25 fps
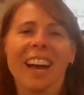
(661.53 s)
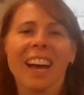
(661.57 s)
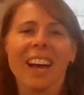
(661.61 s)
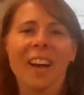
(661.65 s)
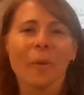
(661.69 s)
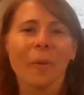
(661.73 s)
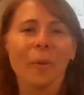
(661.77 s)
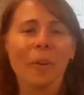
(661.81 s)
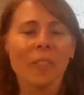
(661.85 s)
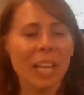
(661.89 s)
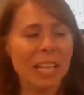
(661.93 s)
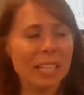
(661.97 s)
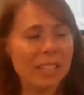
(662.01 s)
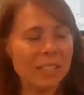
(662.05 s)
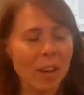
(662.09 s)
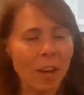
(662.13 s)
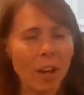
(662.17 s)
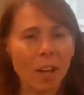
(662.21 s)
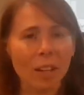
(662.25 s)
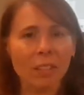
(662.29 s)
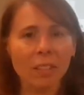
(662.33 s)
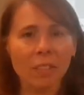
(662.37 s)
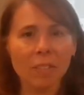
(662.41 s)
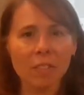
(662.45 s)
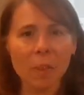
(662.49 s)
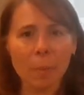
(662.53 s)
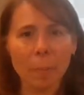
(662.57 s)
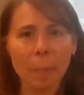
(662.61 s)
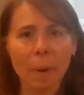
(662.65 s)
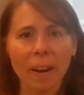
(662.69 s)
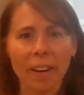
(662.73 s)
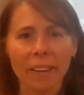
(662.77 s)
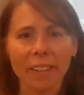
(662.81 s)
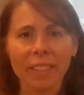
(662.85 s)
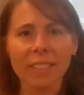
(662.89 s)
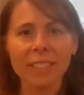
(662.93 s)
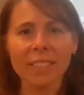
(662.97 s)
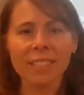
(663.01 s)
Well, that's all of the
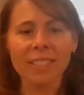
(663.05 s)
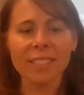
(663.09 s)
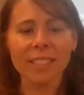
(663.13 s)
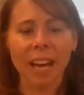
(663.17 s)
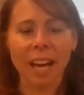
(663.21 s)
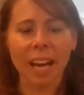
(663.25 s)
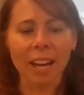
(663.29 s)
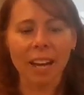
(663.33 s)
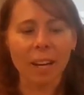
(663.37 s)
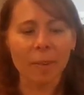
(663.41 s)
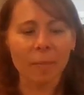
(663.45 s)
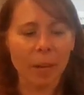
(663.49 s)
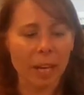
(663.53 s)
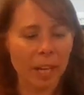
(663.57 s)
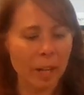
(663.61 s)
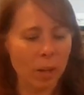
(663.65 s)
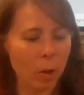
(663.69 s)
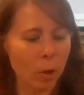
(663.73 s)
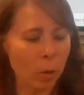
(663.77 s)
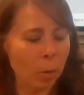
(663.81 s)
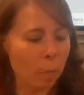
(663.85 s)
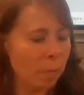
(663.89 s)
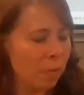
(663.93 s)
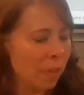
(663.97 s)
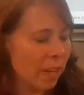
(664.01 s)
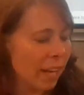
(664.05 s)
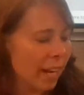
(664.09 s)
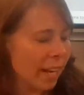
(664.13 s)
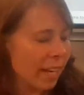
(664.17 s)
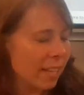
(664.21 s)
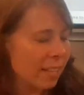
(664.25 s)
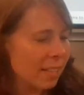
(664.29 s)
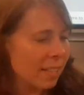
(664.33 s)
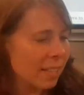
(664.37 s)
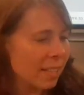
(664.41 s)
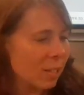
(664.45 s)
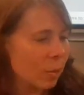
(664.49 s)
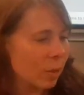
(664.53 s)
parts. I hope
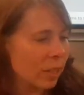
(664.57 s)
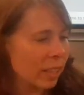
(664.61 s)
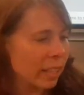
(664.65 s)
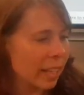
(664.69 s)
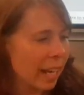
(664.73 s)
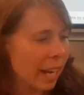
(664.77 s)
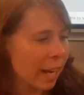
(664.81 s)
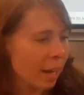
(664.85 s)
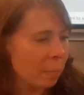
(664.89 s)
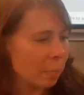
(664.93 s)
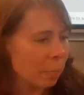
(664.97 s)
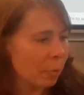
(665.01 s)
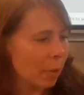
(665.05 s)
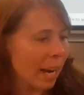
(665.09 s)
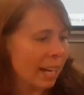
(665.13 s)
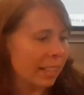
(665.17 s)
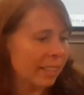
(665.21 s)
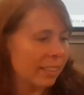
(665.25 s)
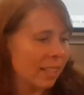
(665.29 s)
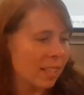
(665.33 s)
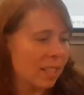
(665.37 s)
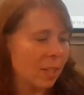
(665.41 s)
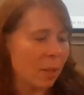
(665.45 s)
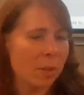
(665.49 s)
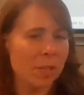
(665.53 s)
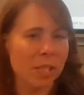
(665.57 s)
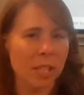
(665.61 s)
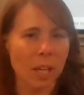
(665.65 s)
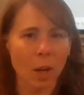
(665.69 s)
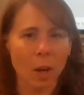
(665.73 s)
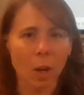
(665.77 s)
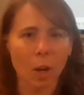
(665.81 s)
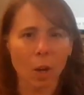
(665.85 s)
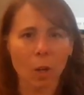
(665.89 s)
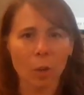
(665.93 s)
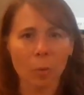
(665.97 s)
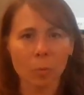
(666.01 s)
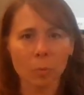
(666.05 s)
that you can practice those at
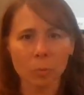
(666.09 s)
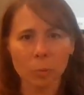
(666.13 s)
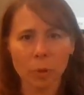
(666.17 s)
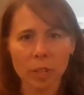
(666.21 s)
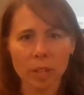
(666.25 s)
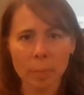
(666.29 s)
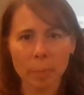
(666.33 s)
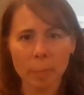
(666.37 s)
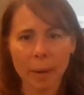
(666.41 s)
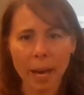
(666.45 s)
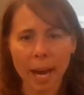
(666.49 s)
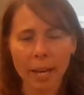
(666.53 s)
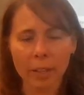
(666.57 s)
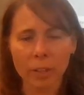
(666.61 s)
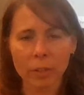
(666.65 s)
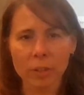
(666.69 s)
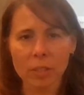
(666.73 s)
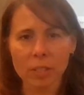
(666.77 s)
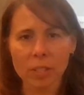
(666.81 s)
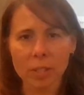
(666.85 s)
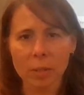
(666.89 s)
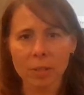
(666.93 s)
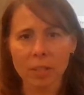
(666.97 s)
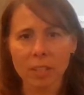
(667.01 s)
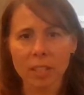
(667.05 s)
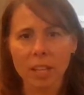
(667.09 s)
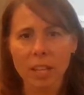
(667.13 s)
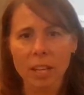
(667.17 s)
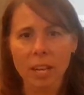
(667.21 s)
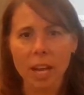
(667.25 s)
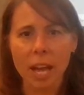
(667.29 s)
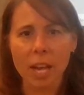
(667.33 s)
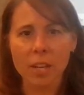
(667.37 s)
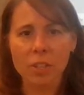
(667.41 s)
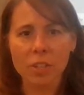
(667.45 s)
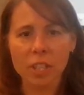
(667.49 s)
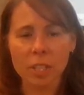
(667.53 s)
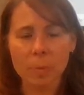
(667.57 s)
home, rhythm patterns, and
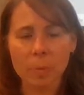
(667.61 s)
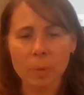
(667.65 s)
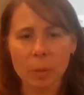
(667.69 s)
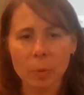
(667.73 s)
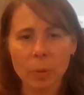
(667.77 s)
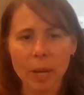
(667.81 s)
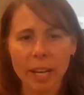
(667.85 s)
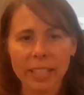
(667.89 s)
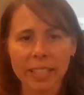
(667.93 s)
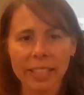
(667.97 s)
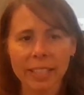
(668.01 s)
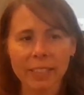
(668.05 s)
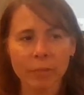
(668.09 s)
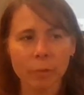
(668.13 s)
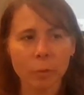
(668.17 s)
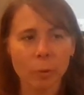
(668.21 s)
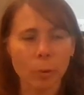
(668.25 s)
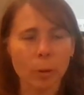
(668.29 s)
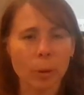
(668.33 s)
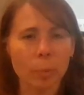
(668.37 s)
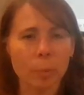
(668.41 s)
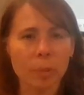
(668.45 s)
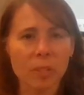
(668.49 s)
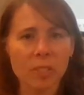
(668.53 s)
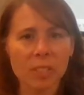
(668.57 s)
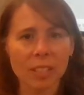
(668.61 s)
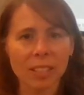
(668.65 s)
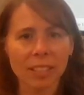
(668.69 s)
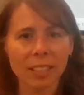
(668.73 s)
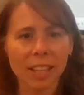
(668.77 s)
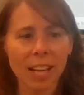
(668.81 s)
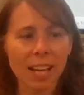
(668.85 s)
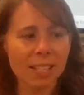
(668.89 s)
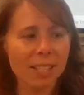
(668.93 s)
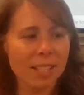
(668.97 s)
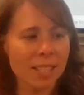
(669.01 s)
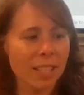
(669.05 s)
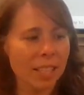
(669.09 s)
just be ready for music
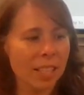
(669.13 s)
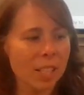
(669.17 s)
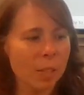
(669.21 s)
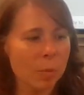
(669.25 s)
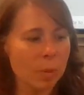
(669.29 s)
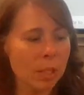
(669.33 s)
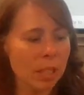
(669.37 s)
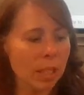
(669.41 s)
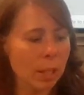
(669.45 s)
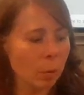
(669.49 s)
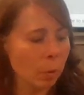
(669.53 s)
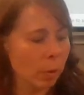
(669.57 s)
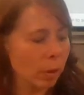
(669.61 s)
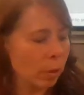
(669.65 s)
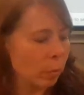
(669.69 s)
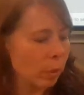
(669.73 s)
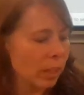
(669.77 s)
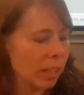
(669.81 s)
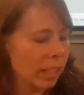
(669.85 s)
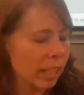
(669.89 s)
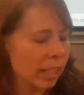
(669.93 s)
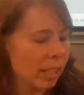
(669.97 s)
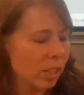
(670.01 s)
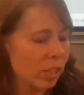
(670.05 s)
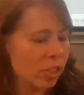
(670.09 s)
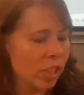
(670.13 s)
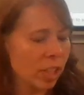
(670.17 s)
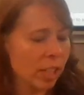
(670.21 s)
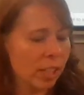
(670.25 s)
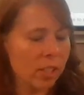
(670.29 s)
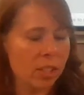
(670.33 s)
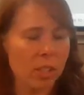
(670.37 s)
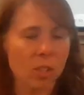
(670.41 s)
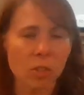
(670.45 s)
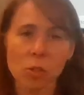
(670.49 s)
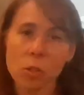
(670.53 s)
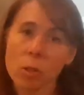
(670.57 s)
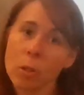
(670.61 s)
class next week when we get a chance,
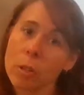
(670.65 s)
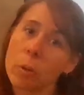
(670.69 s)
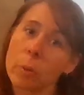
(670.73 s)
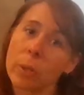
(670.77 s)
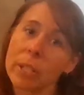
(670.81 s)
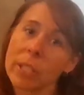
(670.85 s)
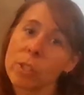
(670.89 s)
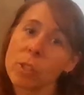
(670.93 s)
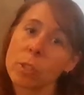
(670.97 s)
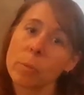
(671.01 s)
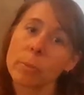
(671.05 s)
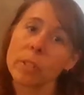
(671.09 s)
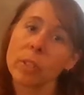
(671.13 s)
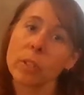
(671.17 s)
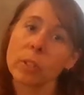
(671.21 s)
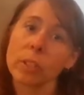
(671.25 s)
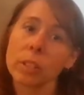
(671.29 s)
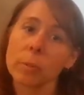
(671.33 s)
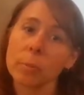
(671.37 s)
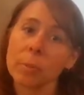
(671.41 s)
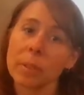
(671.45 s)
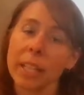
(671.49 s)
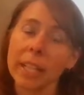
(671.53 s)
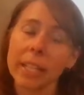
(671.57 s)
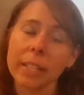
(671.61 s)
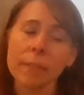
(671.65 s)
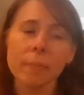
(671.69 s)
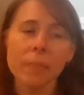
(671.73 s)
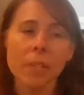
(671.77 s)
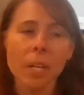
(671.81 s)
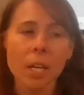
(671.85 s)
because you don't know what instrument you're going to play.